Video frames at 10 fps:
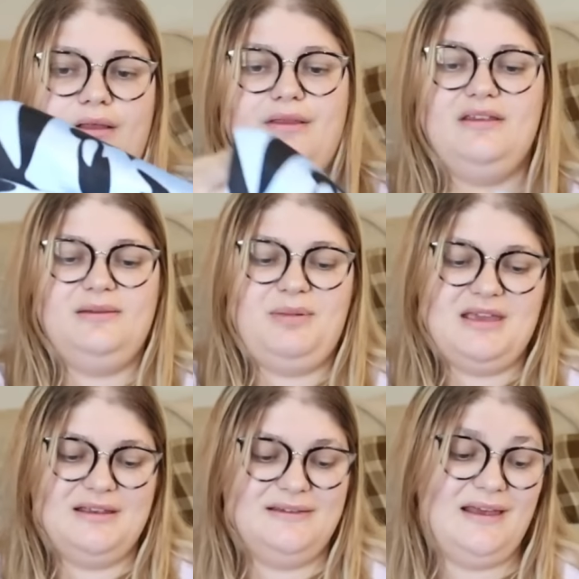This
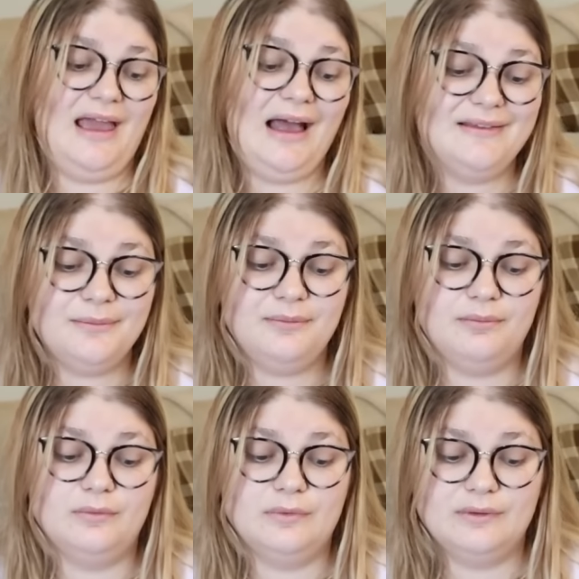piece had some
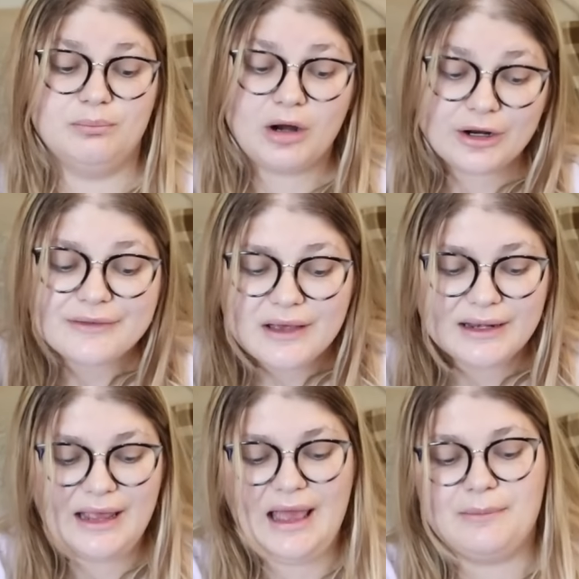marks
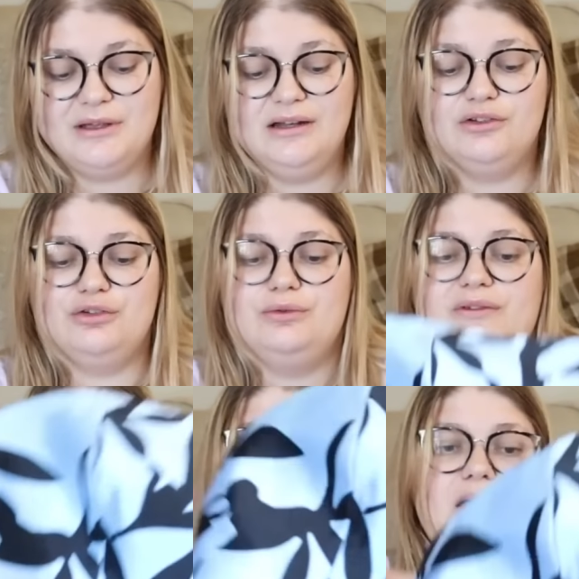on it. I'm gonna do
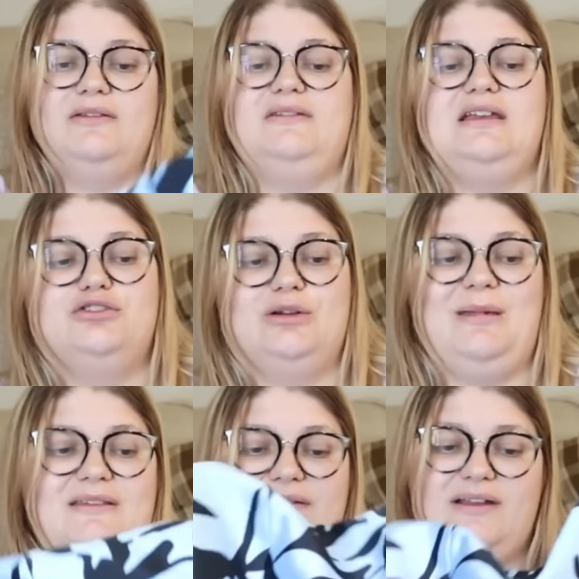some stain
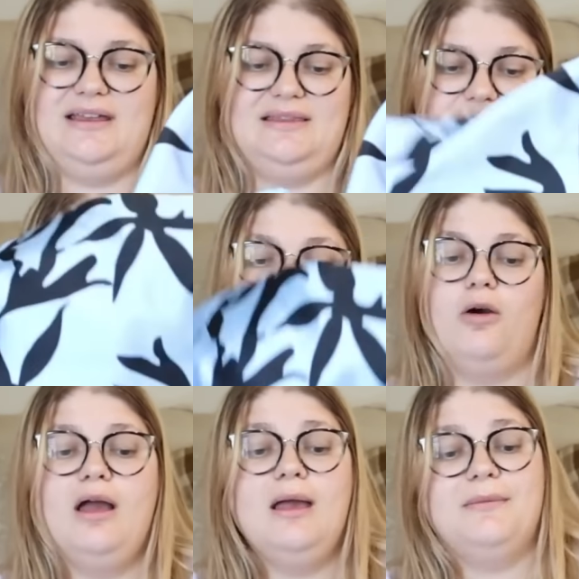treatment, see if I can get them
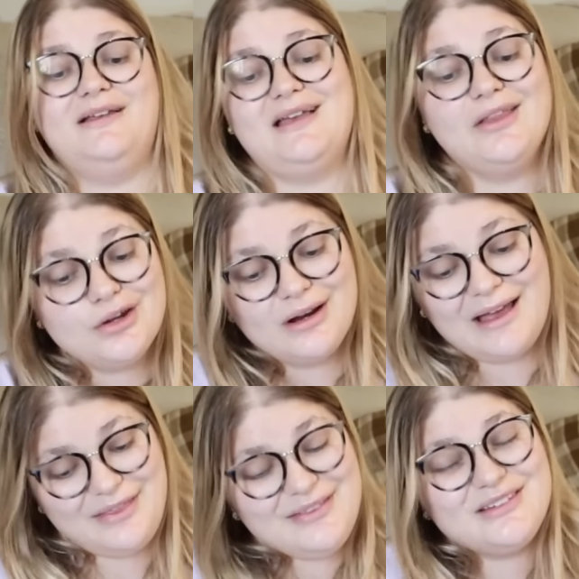out, because other,
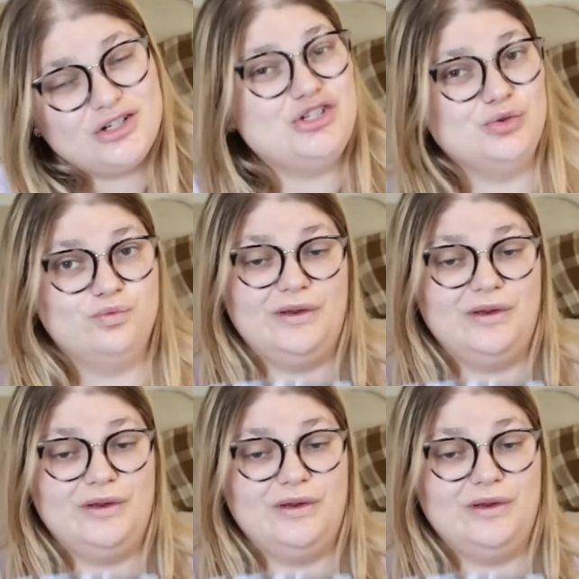I think this should do